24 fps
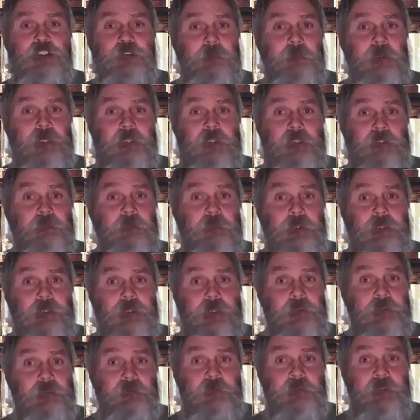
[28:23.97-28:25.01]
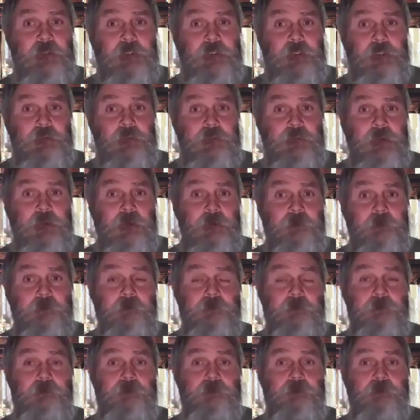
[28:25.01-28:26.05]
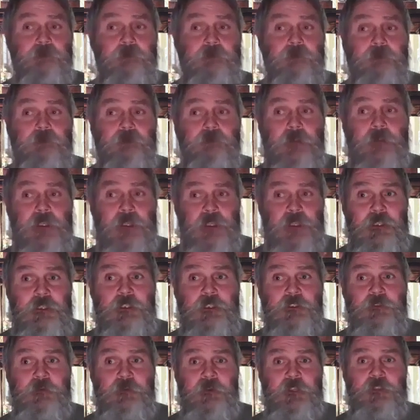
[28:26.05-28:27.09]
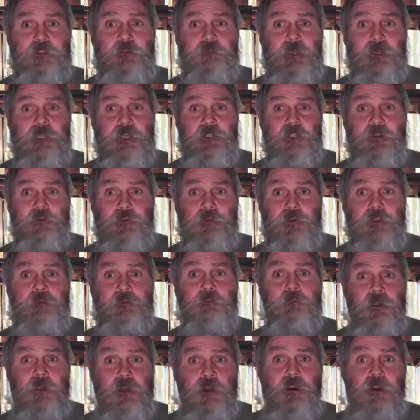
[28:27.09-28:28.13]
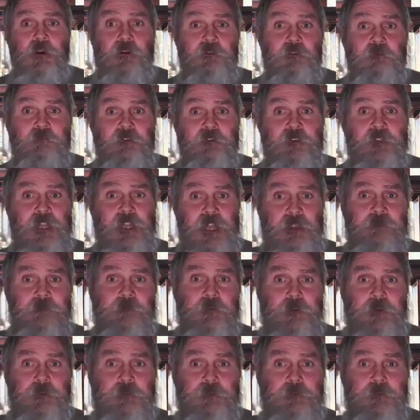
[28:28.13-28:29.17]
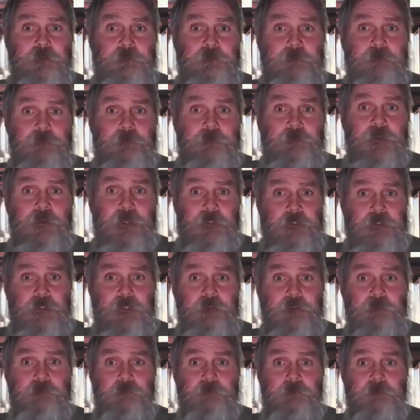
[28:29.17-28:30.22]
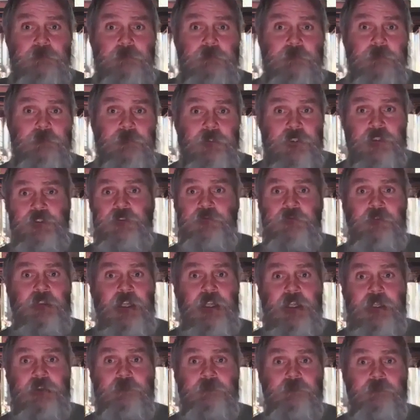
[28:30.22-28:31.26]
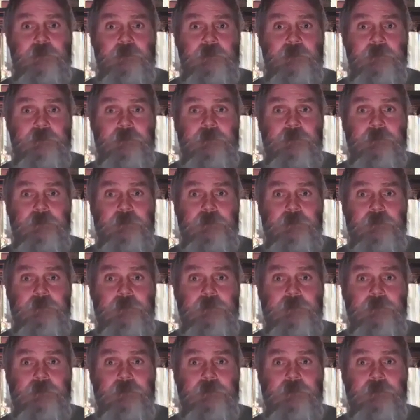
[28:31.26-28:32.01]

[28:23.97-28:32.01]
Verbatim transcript: but he didn't speak to me until I was 50 years old. But he disfigured me in the womb for that verse, right there, just for that.